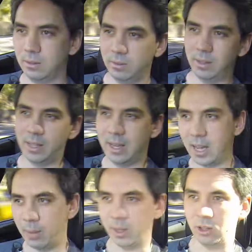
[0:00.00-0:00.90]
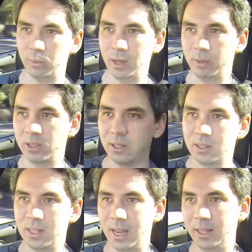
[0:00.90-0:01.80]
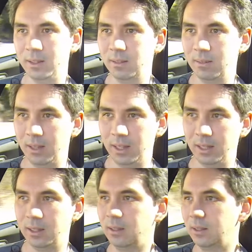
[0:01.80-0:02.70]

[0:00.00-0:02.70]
the car may not be able to sustain the